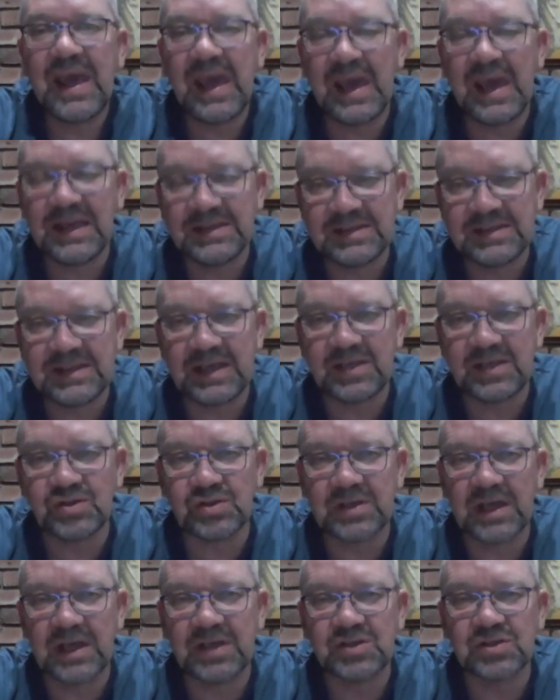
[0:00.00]
and the
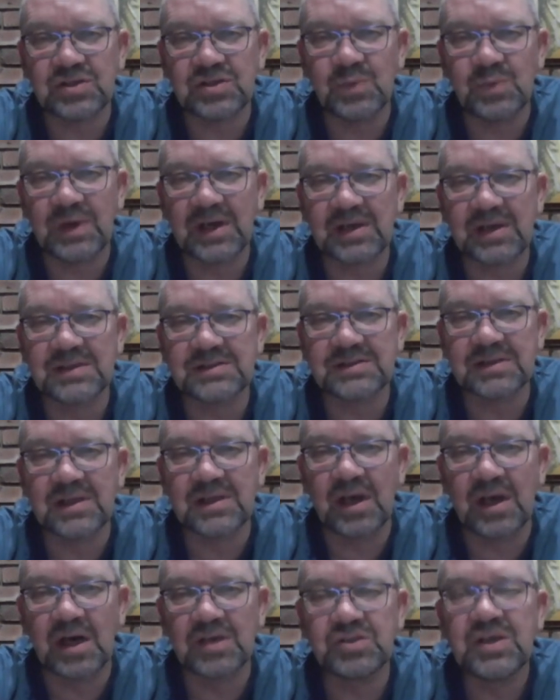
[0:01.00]
education workers
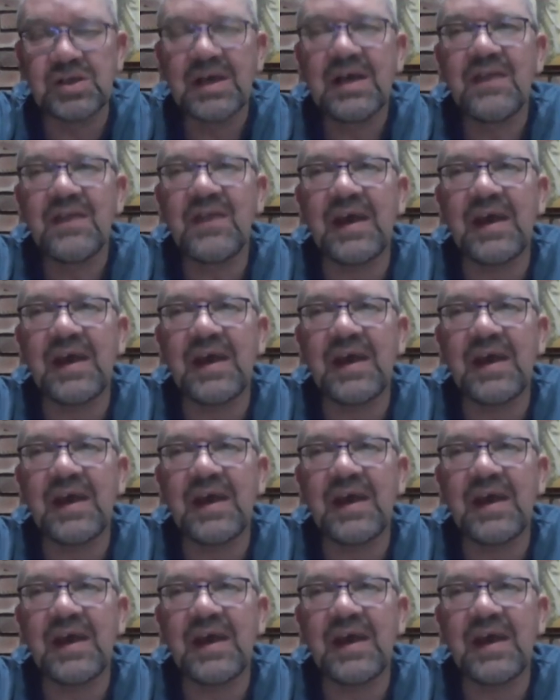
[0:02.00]
at large